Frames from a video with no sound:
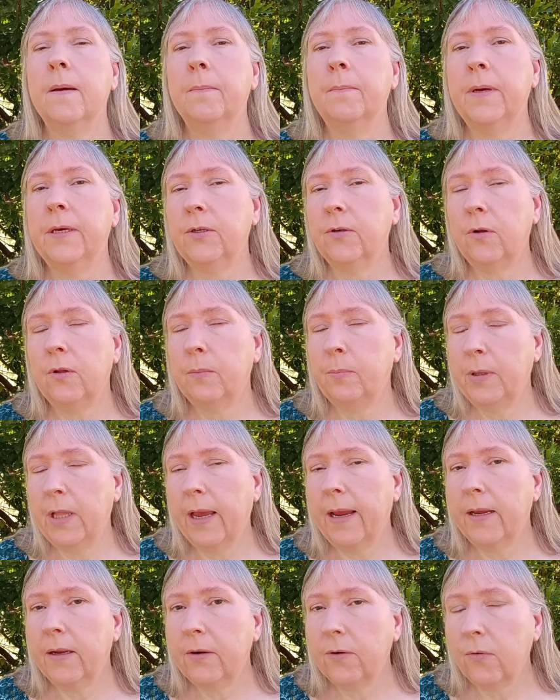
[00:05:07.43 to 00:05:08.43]
But you'll
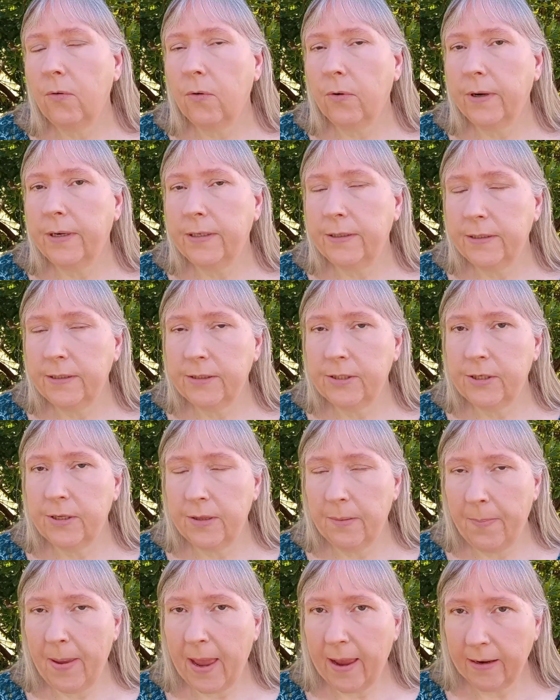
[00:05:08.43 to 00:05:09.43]
apply it according to
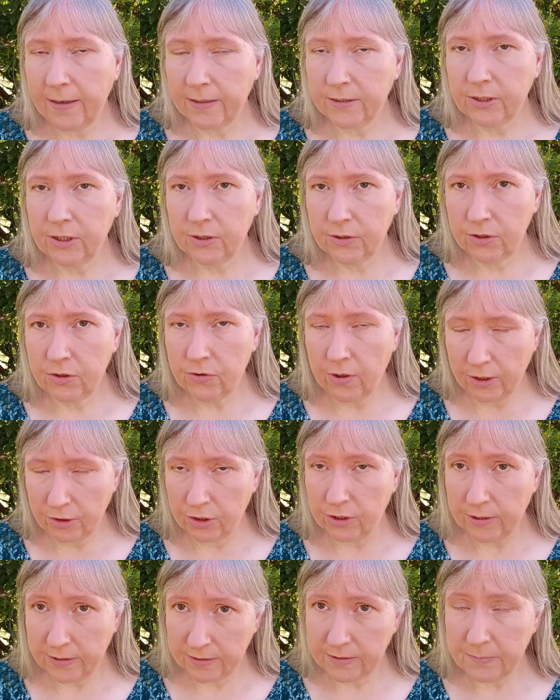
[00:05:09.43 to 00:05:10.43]
the package
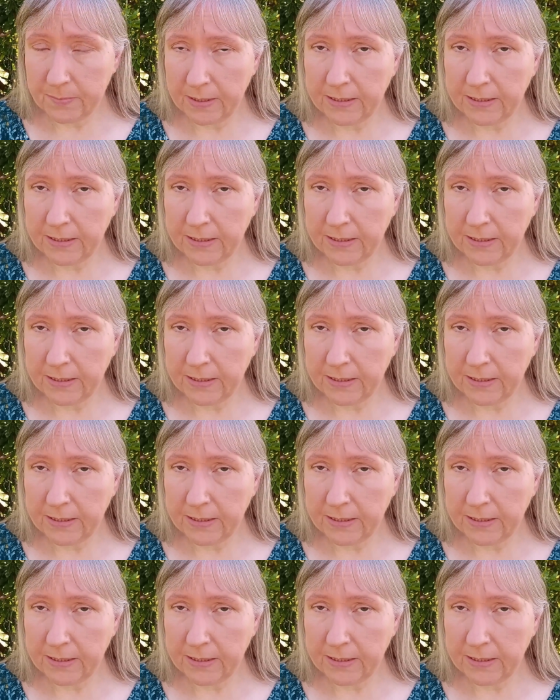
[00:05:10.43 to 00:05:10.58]
instructions,